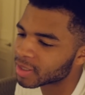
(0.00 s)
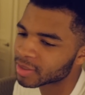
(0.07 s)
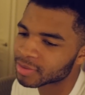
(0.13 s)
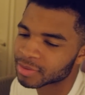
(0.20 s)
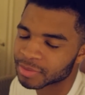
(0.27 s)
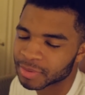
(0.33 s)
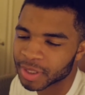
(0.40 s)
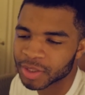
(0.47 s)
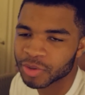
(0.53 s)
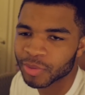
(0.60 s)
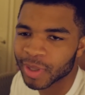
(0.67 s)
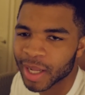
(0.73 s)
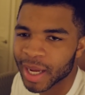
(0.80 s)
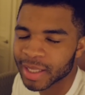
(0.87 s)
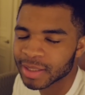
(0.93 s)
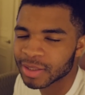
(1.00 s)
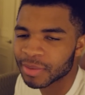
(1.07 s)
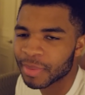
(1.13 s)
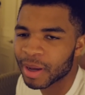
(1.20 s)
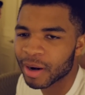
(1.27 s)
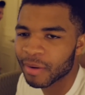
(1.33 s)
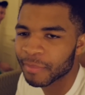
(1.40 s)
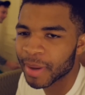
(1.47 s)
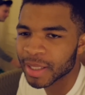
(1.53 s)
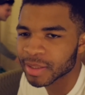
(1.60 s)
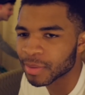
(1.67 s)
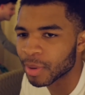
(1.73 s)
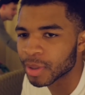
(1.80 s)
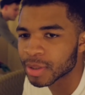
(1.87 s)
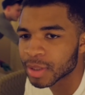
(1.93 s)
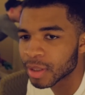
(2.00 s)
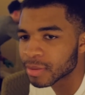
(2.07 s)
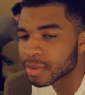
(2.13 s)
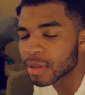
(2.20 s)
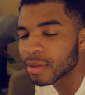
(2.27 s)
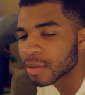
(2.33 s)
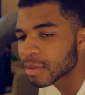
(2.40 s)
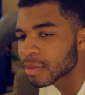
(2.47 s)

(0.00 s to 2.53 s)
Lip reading: Just get you relaxed. Get your mind on basketball and stuff. So.